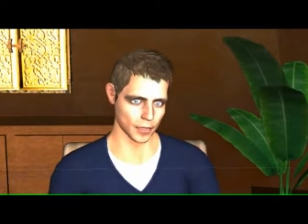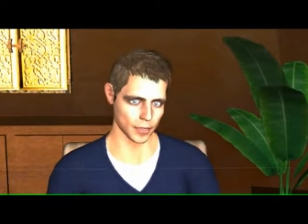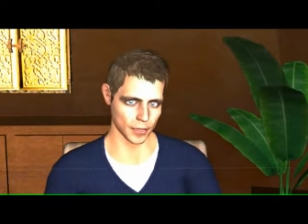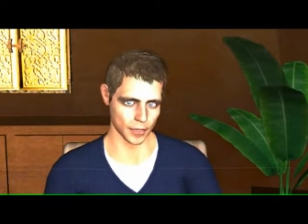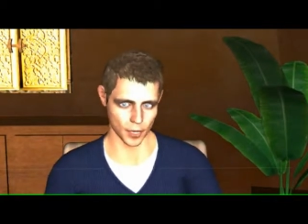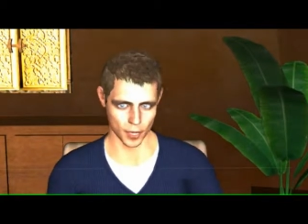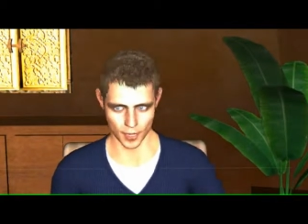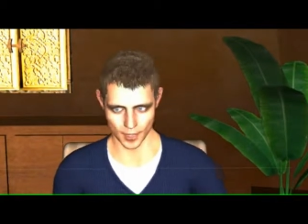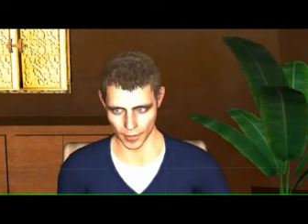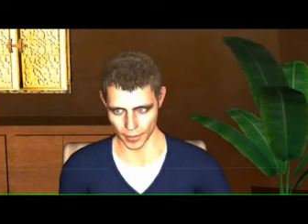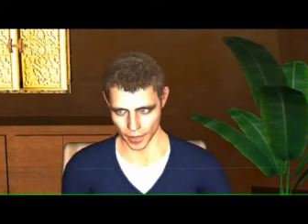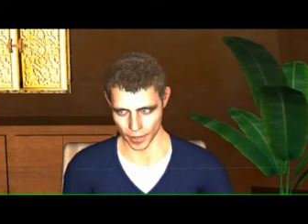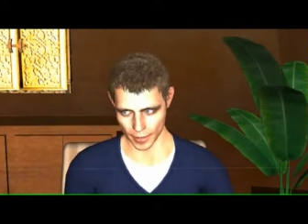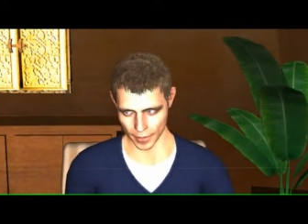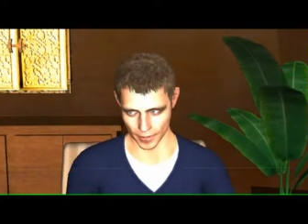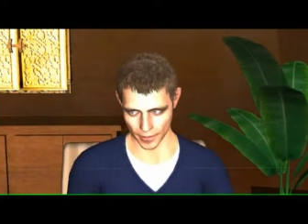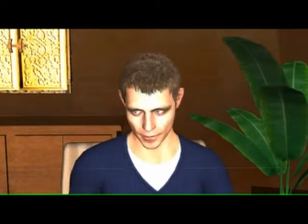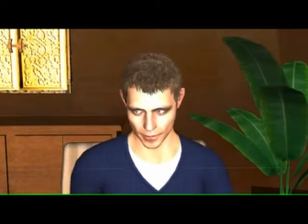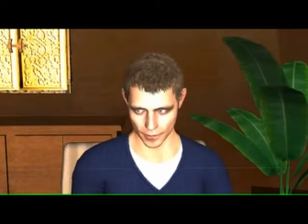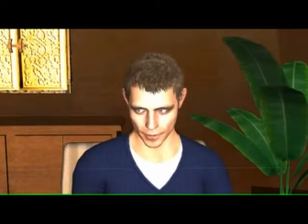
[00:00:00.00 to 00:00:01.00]
who was
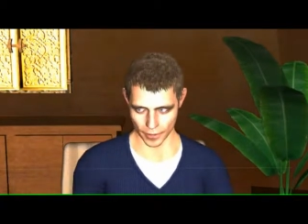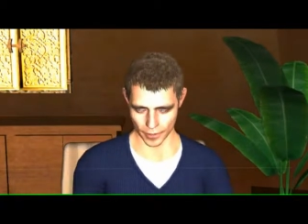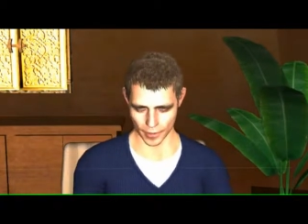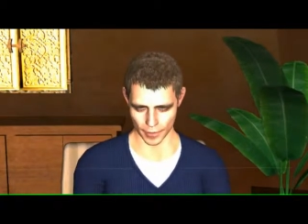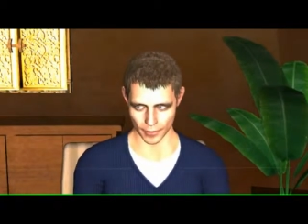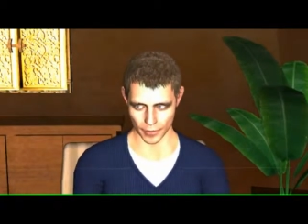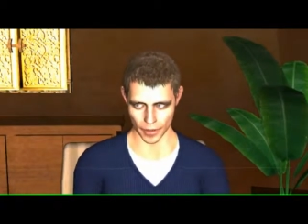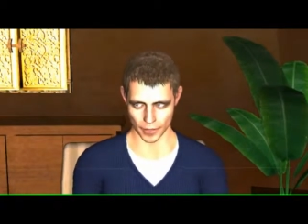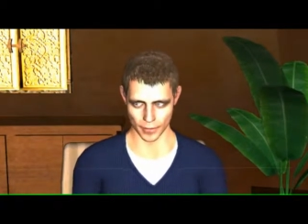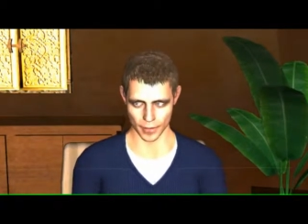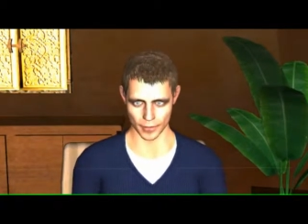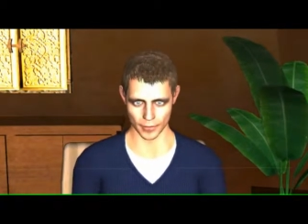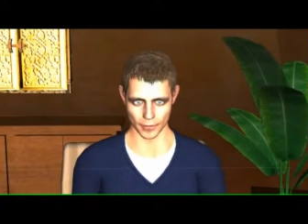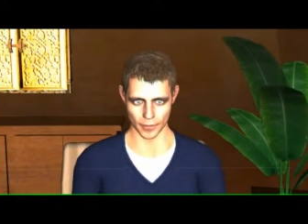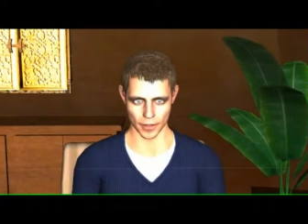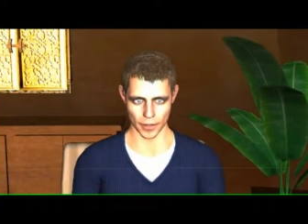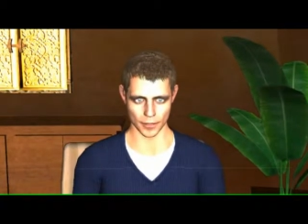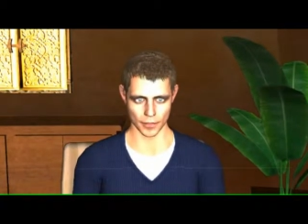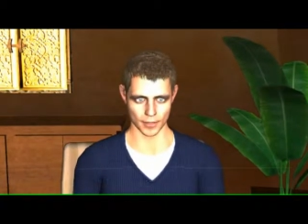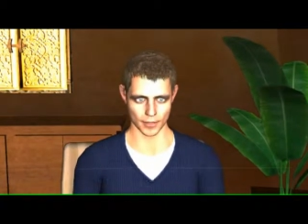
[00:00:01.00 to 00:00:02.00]
called William
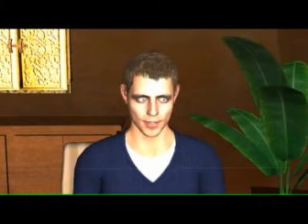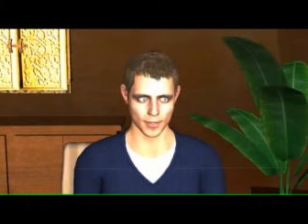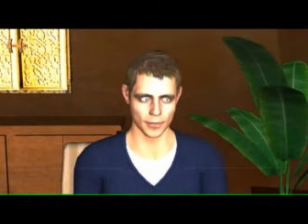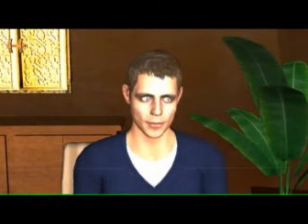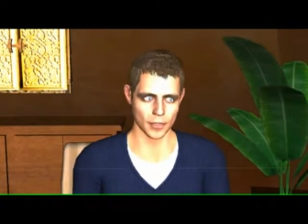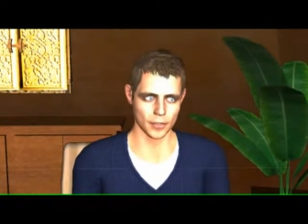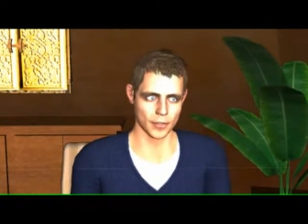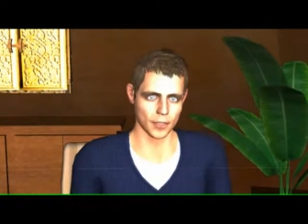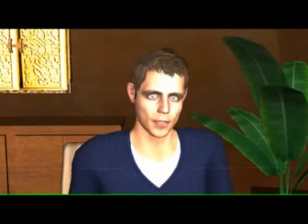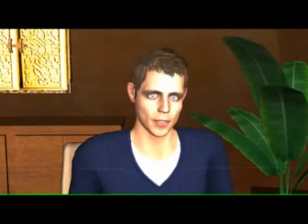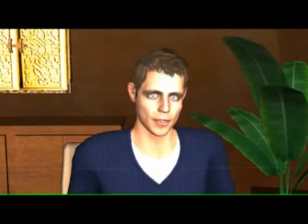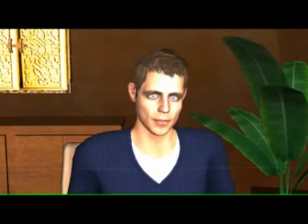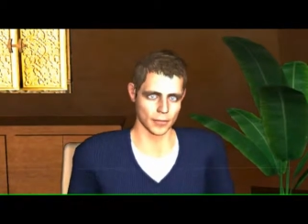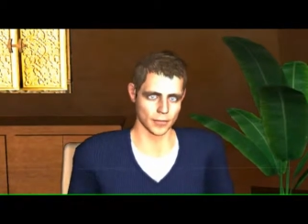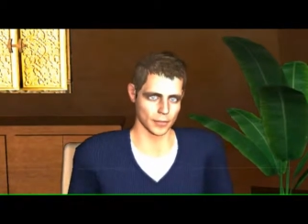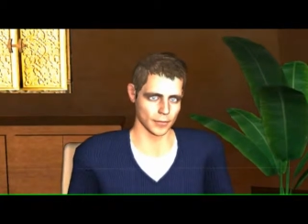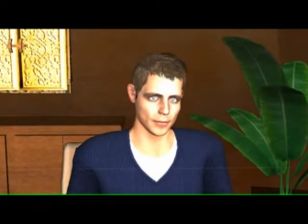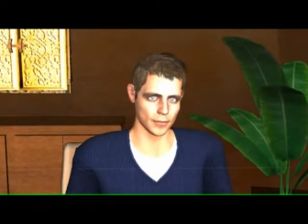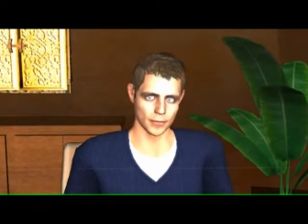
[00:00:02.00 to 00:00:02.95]
H. Boring.